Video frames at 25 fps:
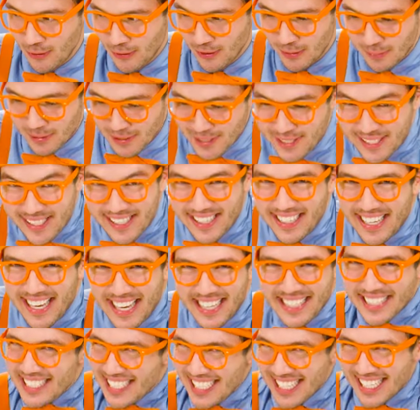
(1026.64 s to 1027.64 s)
we're almost to
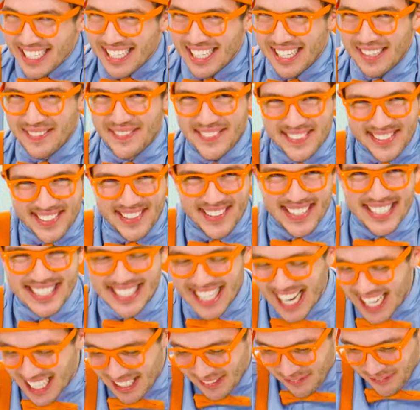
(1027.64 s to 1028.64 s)
the end. I'm so
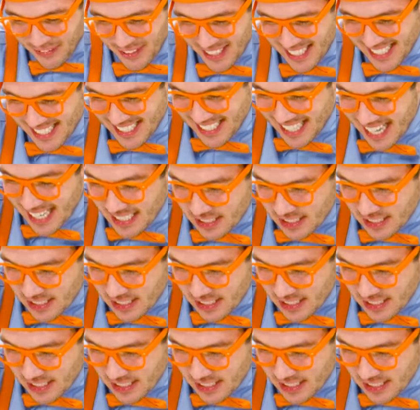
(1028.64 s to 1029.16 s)
excited for this